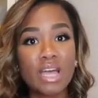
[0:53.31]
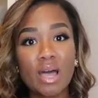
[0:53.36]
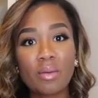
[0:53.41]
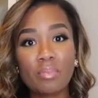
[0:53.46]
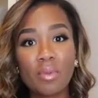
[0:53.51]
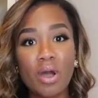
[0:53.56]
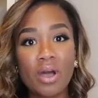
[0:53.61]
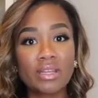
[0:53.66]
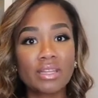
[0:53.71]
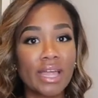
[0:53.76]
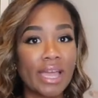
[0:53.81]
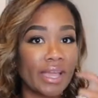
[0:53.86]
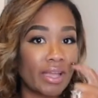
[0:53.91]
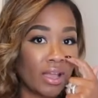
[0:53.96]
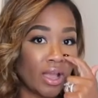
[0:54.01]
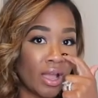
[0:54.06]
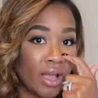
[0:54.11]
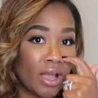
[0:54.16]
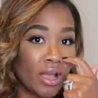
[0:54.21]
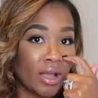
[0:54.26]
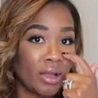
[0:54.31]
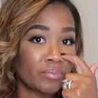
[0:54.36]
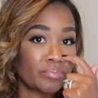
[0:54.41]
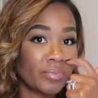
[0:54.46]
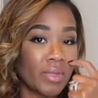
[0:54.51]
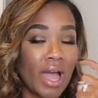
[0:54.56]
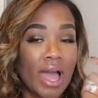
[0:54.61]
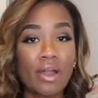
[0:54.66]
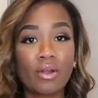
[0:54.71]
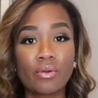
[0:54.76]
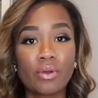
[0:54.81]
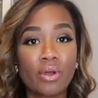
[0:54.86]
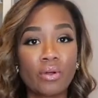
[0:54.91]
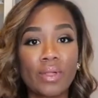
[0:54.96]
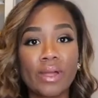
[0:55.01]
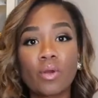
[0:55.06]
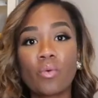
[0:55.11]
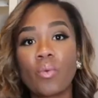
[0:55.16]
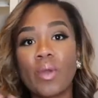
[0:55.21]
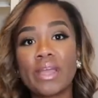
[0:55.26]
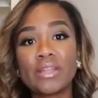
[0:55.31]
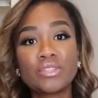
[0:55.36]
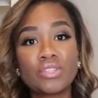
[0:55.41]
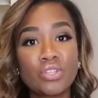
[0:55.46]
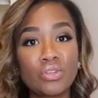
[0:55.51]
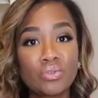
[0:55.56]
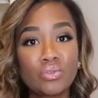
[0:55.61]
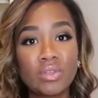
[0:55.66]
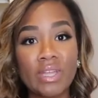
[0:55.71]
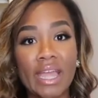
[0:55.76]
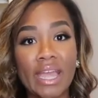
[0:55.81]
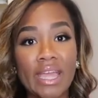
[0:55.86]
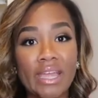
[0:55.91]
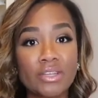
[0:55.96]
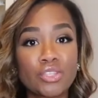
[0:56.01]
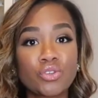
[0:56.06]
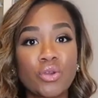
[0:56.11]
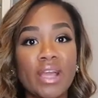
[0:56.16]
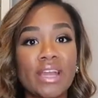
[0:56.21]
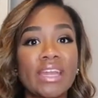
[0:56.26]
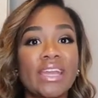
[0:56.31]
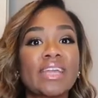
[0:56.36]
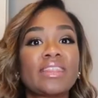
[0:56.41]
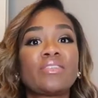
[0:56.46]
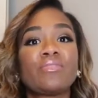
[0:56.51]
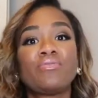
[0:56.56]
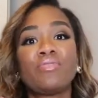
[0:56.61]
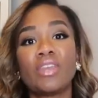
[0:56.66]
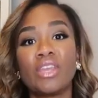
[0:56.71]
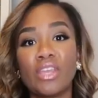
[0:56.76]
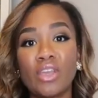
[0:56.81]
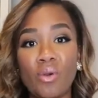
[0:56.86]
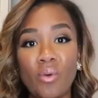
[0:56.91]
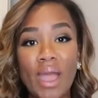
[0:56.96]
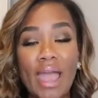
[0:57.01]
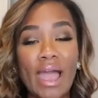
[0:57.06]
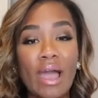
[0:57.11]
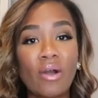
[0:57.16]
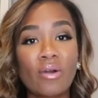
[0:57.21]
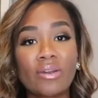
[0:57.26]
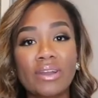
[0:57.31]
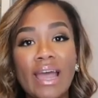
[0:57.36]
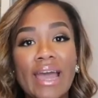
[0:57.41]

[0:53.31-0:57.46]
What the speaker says: up on way too late trying to get the video out,